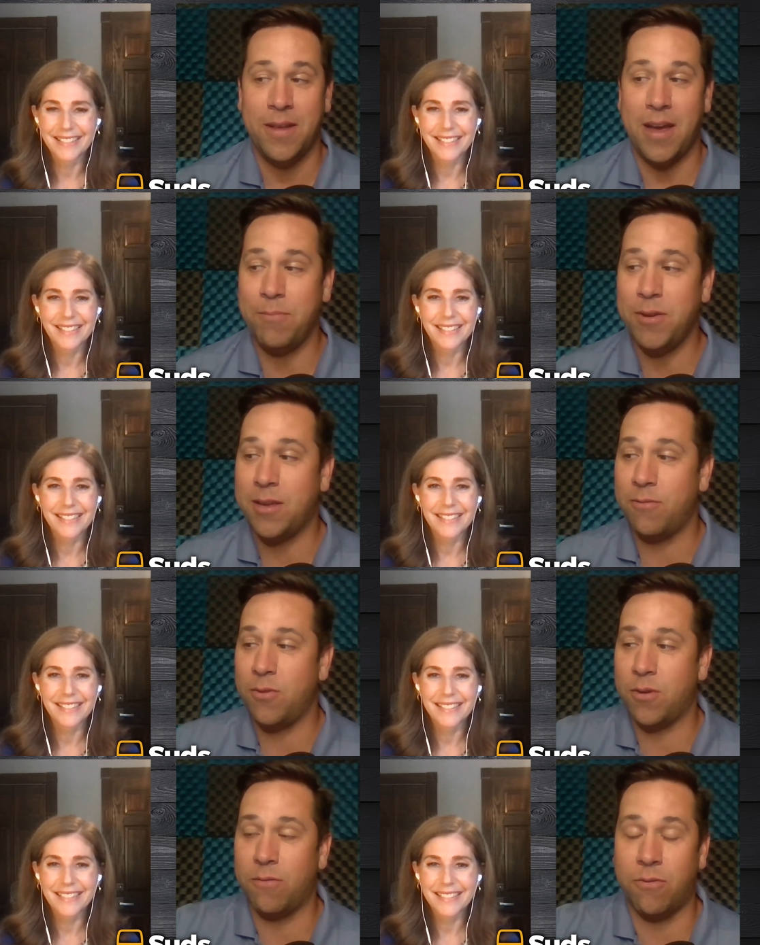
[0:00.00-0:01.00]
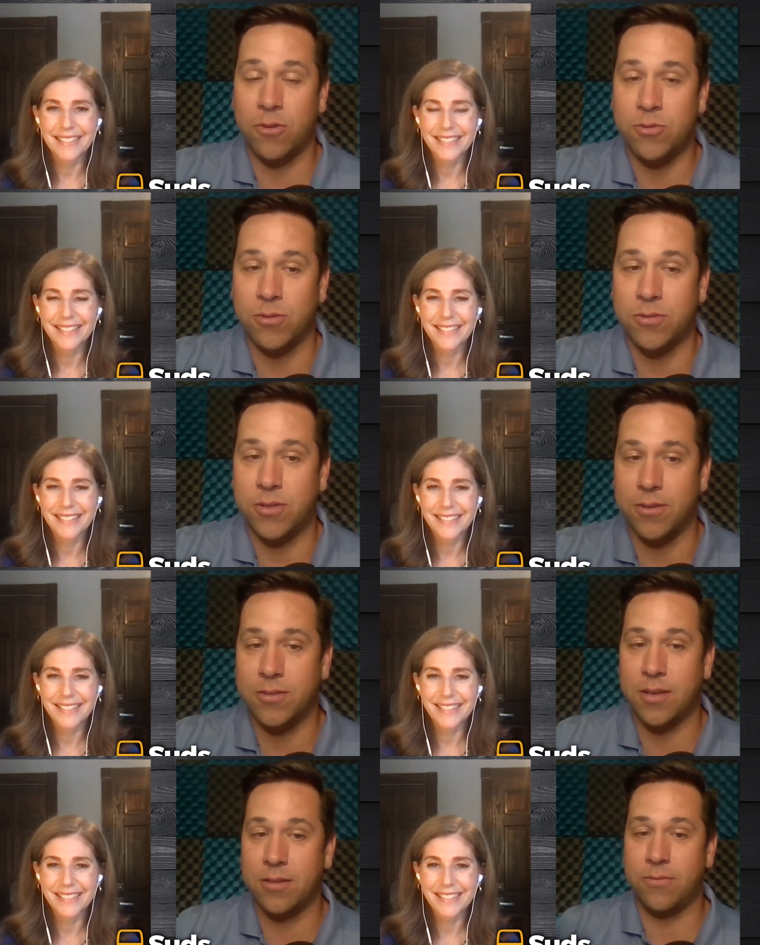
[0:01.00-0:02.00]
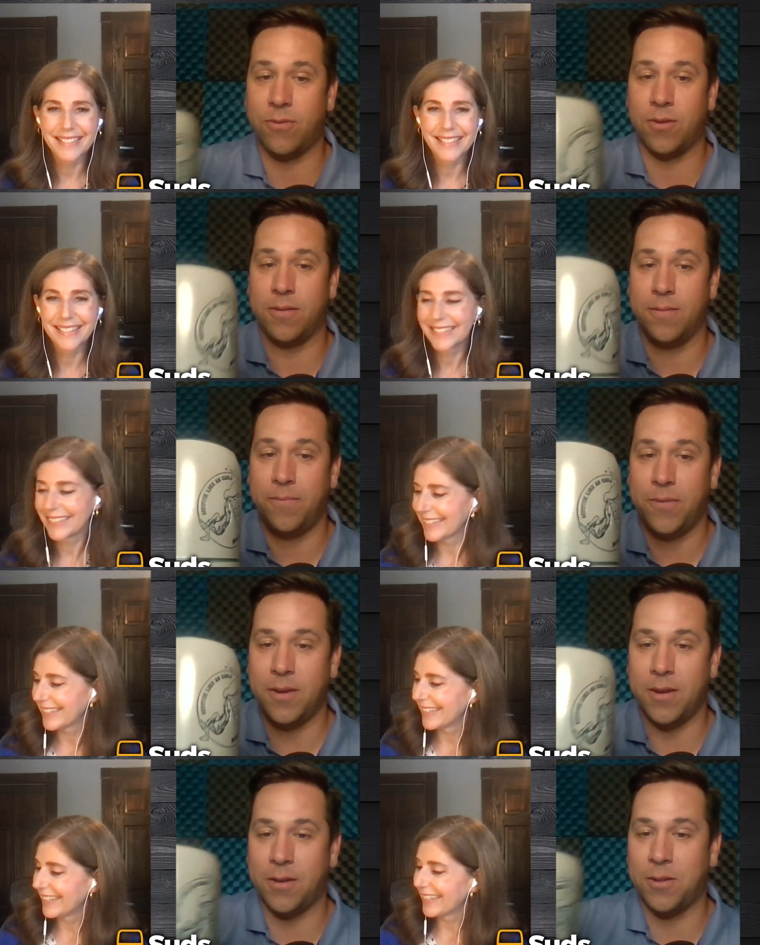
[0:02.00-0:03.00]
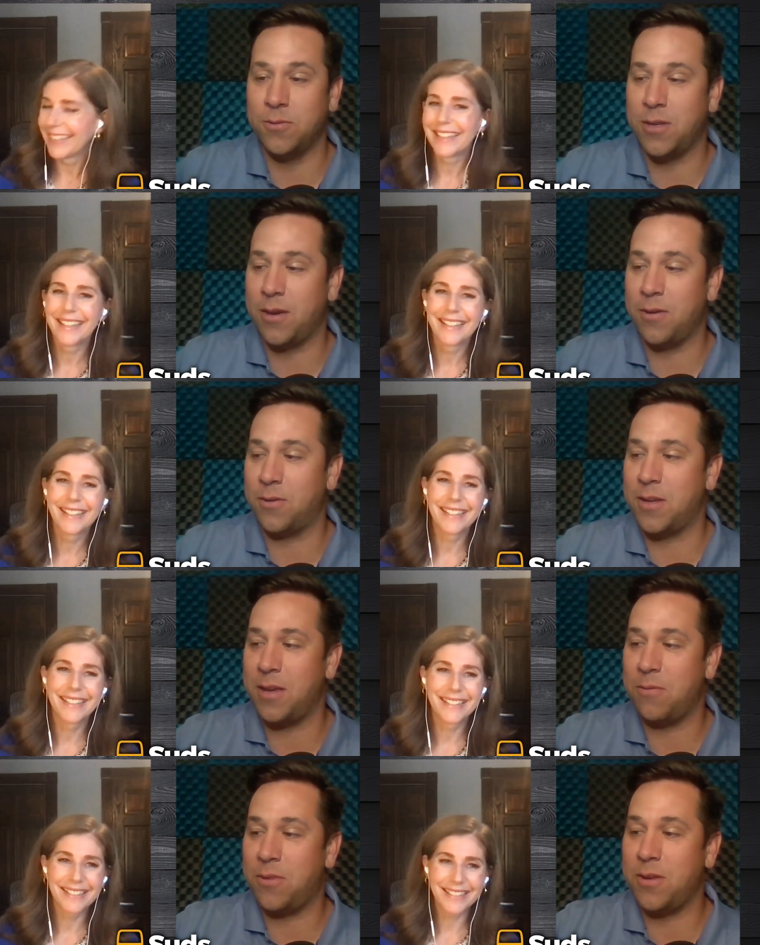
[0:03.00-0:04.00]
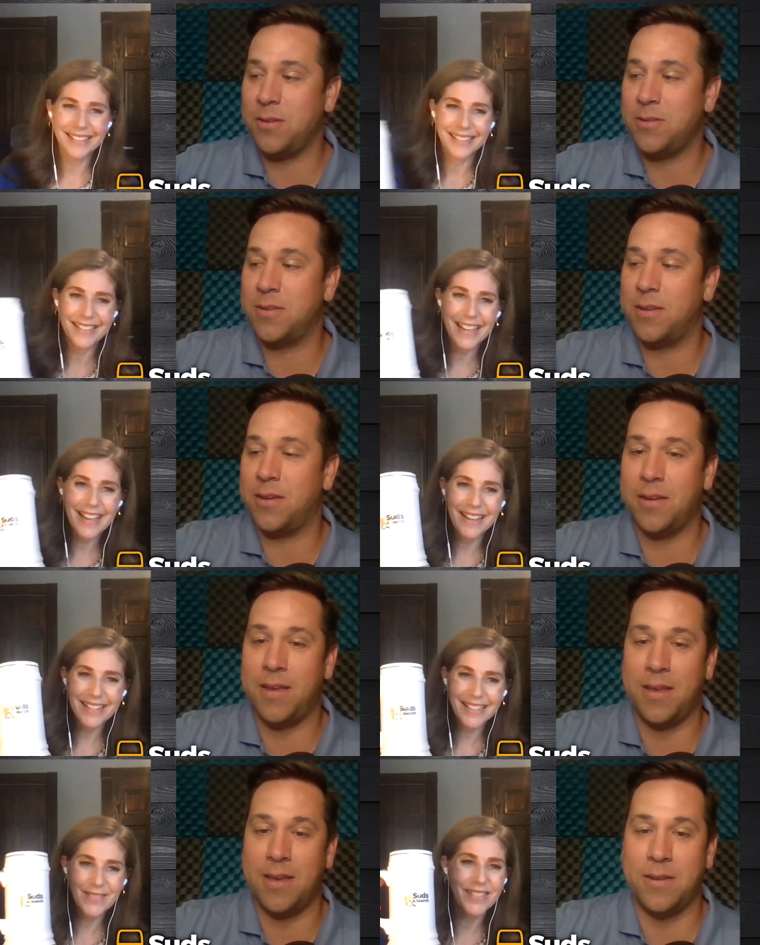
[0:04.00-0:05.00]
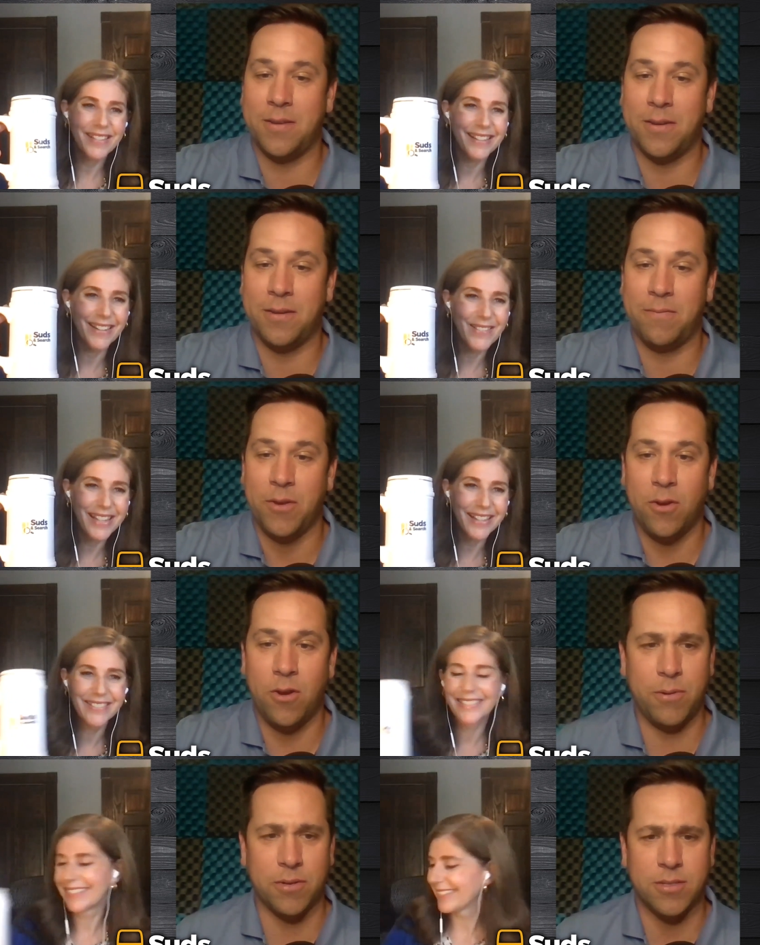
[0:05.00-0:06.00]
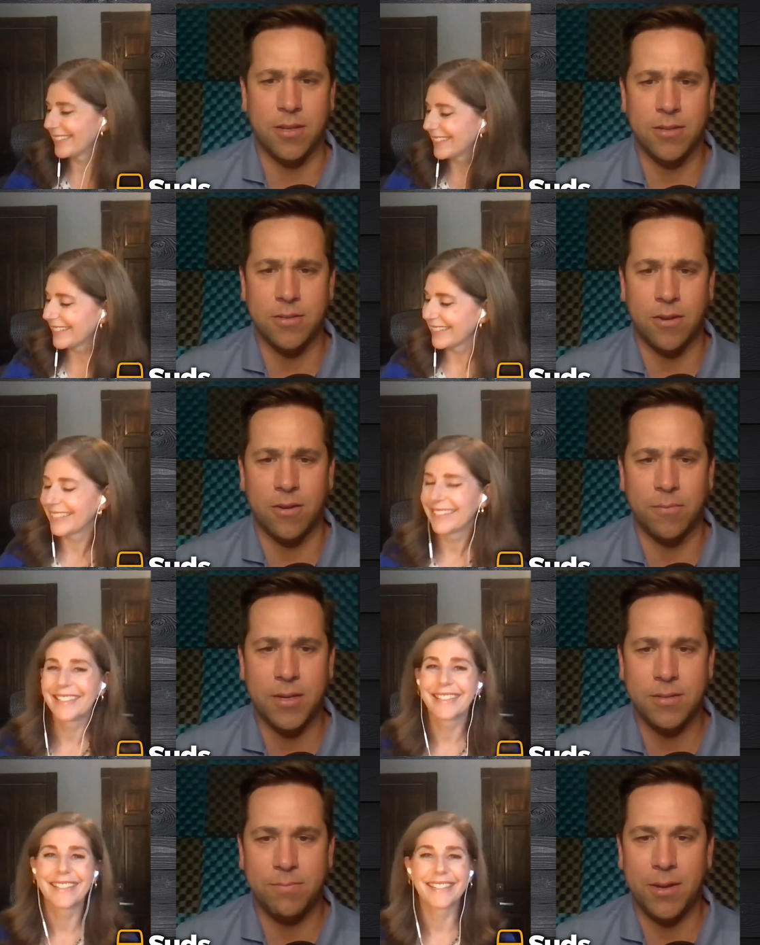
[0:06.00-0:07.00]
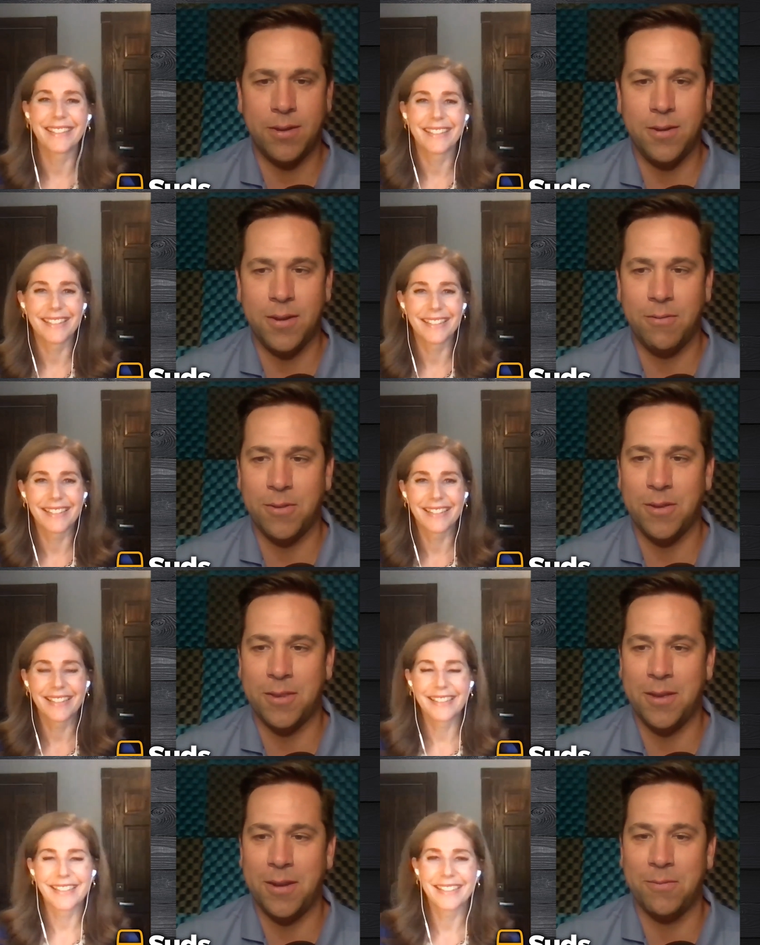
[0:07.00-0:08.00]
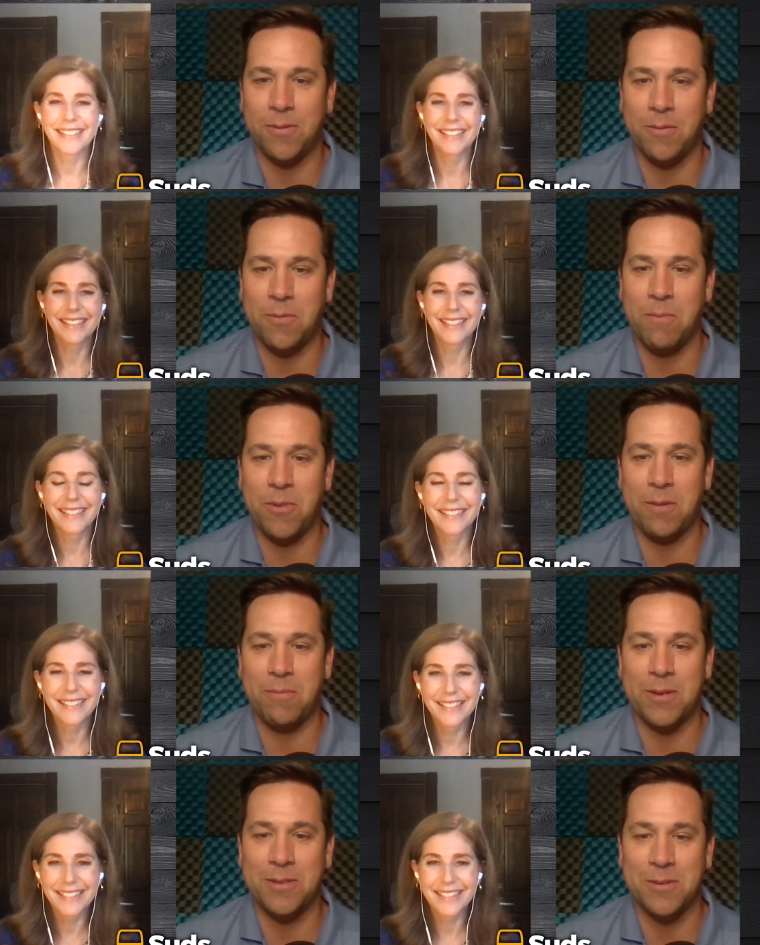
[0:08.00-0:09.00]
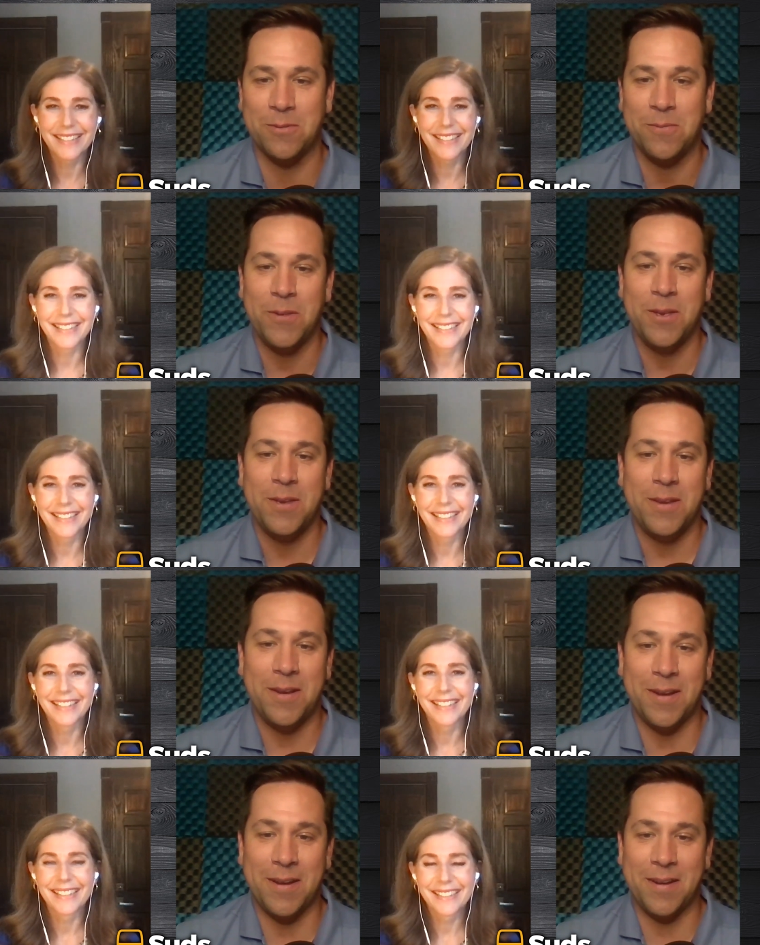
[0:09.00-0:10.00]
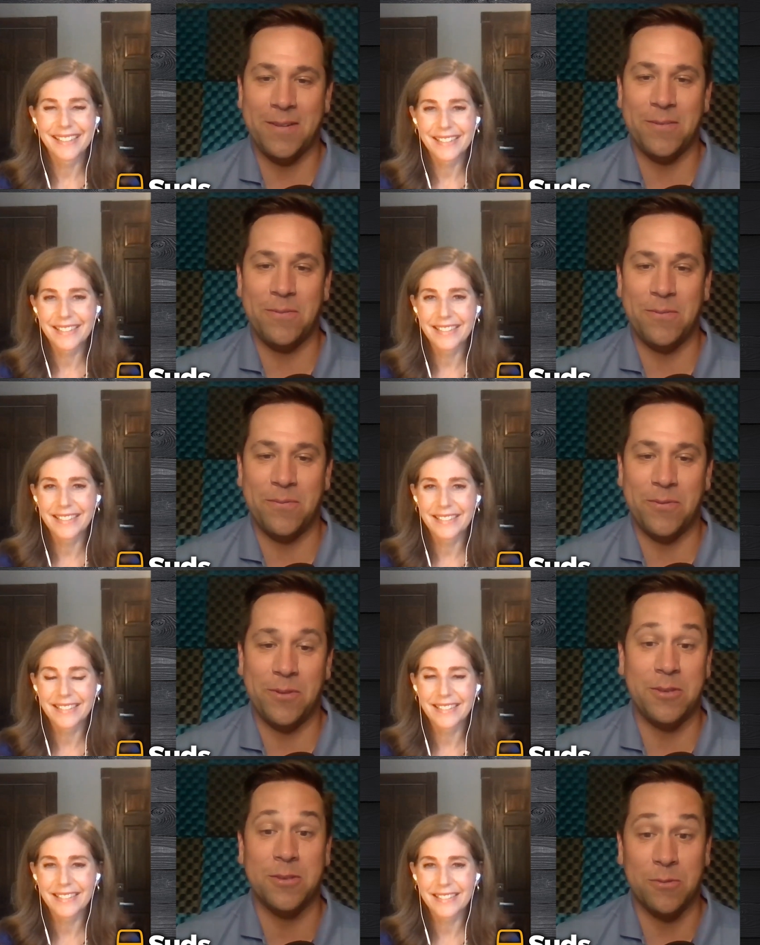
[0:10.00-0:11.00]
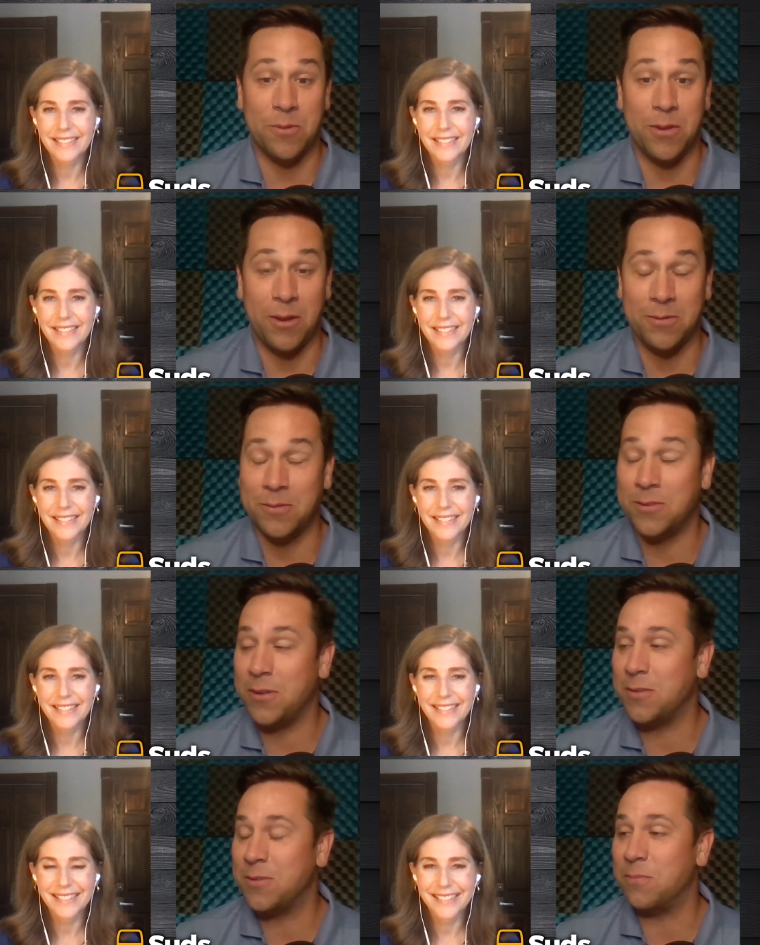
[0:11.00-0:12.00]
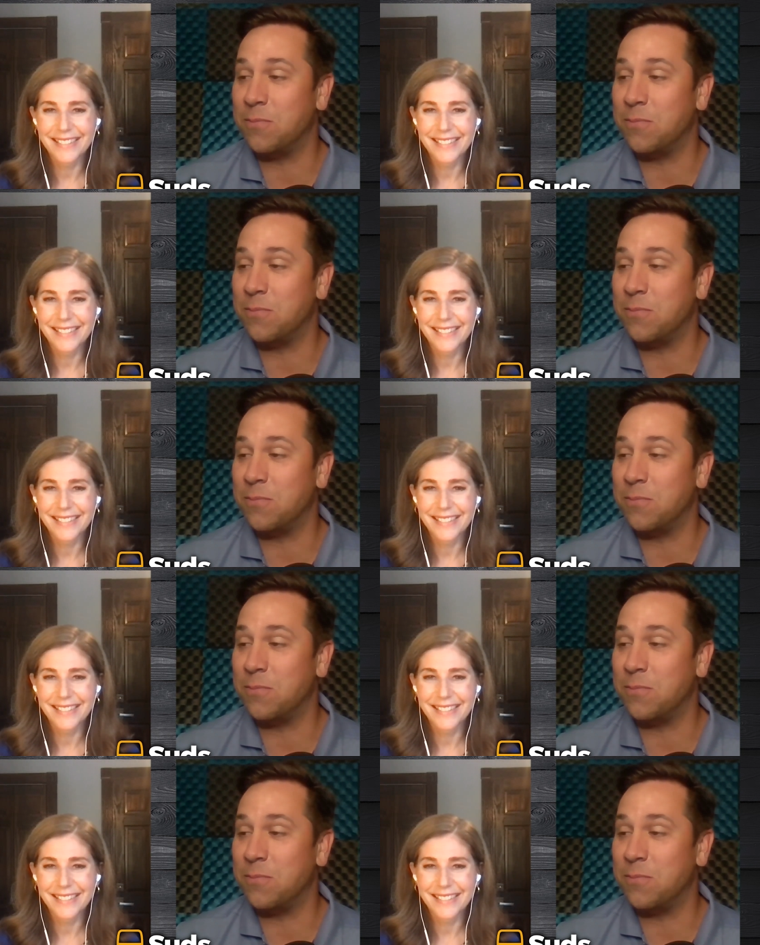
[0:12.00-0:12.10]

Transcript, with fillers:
Speaker 1: I'm going to give you a virtual cheers. Thanks for uh, closing out your day with us. Yeah, awesome. and uh, hope your son's arm gets better and everything like that. I, I remember that pain. So, uh, Lisa's uh, son's